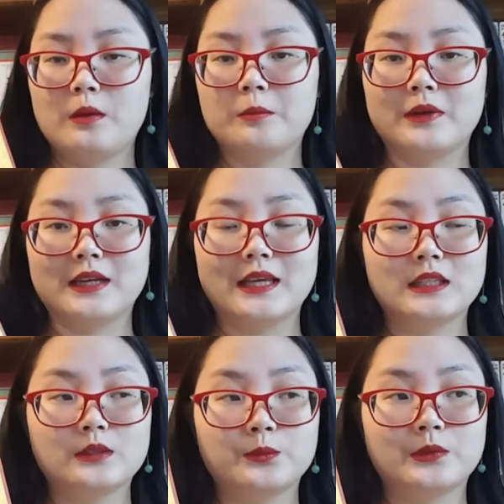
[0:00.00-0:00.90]
but it
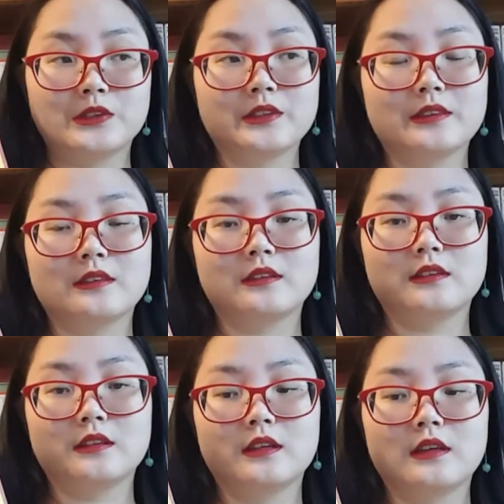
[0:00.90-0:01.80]
worked.
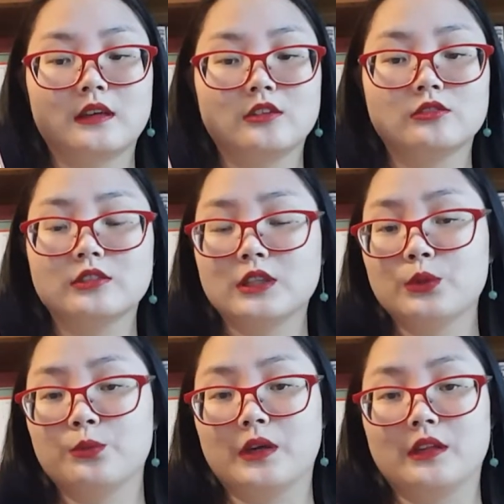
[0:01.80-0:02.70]
It really
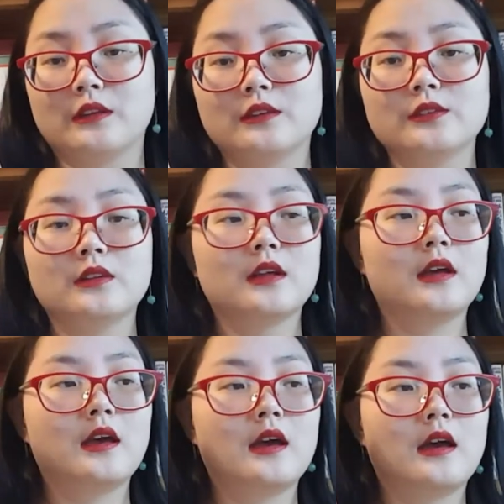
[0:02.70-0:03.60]
well.
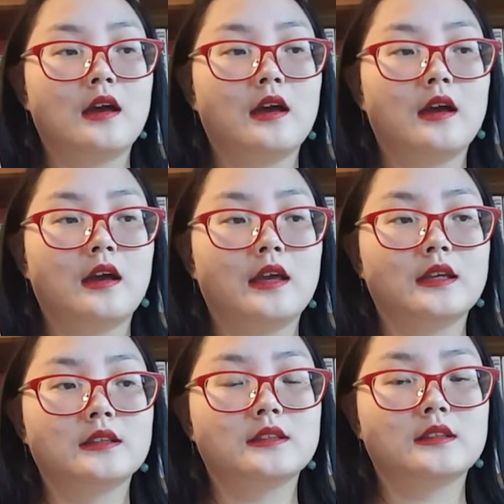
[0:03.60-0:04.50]
It
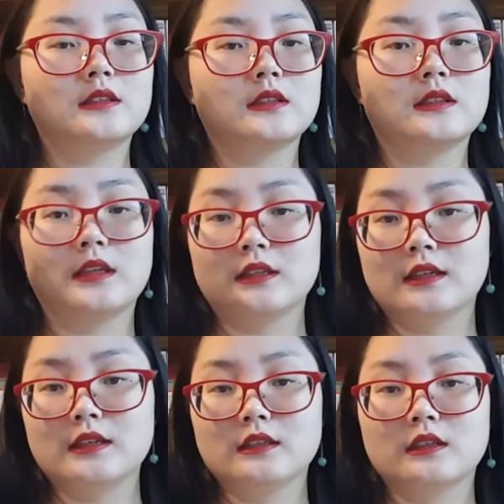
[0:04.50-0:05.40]
did
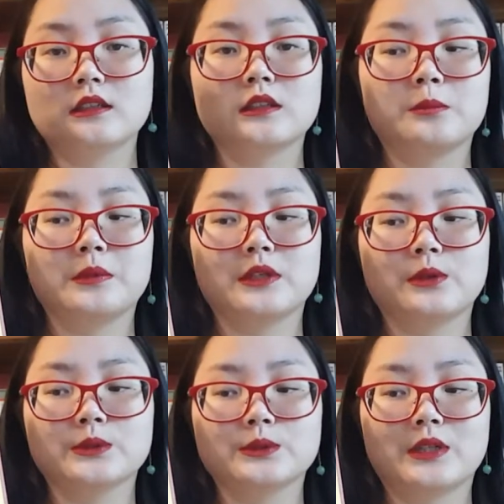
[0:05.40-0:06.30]
get dark, but it
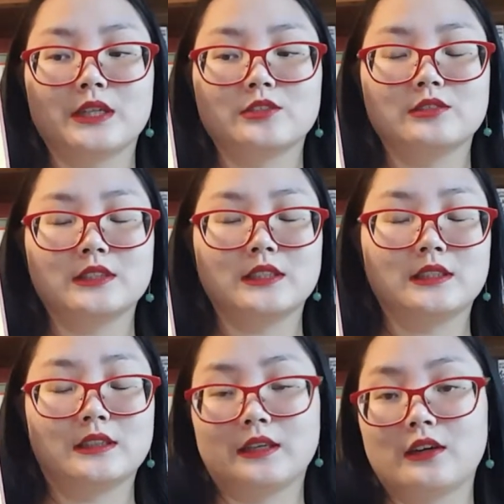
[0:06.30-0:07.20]
also had really
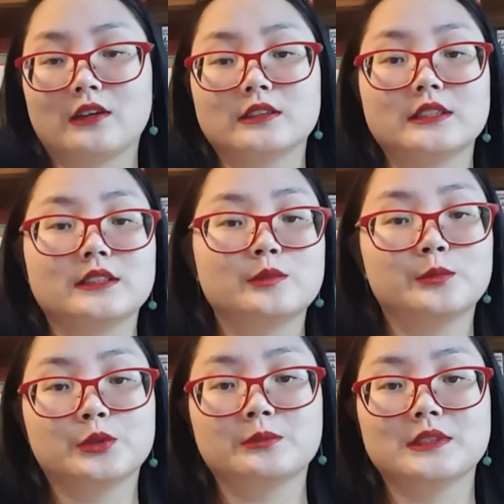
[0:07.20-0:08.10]
light-hearted
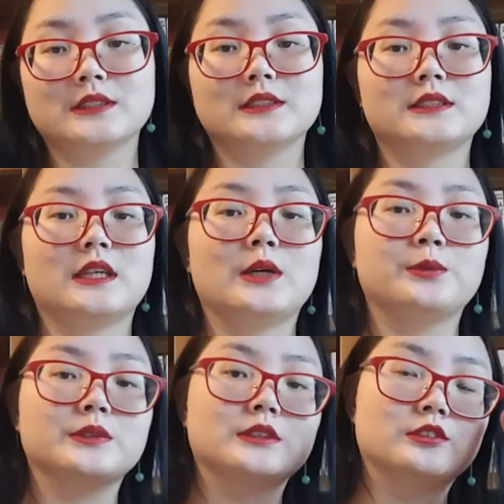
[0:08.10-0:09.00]
moments it
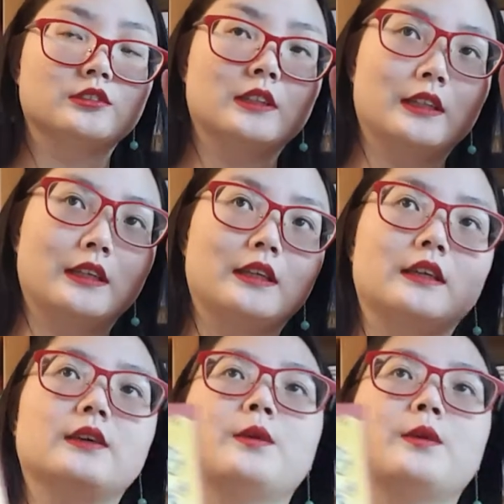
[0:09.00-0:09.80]
was really